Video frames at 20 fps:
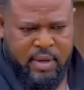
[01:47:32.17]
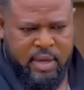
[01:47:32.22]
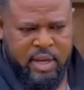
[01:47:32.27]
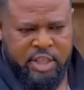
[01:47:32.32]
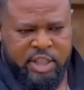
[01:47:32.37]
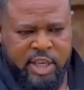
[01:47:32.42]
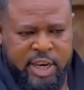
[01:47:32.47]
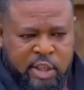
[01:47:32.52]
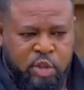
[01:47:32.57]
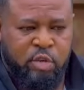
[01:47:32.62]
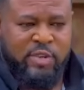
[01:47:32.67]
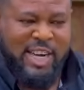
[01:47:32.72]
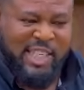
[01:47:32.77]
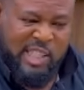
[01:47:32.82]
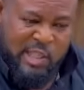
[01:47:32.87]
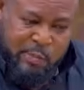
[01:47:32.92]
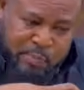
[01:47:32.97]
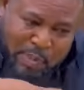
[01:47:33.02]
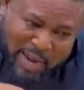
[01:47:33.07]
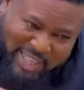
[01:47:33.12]
She needs to
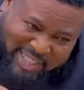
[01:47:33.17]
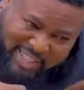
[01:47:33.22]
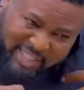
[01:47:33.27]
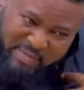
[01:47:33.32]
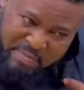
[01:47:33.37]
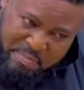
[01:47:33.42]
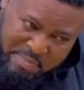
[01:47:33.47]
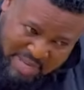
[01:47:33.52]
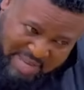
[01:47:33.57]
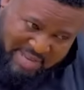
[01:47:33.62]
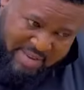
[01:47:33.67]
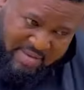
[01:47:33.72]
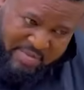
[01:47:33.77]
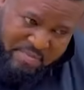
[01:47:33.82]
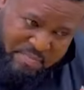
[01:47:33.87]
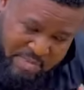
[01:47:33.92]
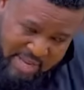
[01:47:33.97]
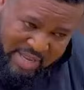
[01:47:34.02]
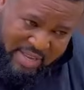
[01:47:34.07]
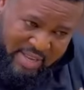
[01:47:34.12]
respect
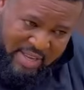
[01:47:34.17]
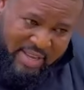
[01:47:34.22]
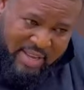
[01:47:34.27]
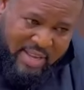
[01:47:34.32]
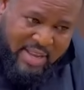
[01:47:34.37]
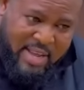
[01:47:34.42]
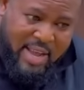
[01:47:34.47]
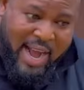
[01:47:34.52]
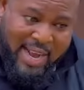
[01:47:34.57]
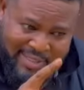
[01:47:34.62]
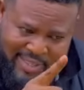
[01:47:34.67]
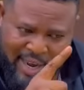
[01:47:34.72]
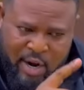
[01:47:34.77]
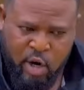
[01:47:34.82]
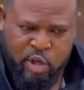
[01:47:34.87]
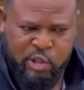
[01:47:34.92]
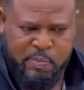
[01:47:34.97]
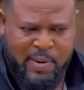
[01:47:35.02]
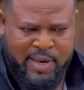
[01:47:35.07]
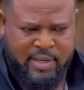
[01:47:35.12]
me, as her
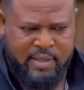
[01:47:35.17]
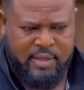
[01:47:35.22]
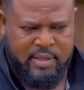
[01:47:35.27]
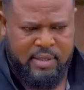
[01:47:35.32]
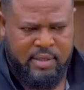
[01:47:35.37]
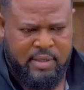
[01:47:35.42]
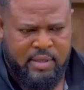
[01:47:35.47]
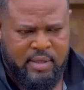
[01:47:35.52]
husband.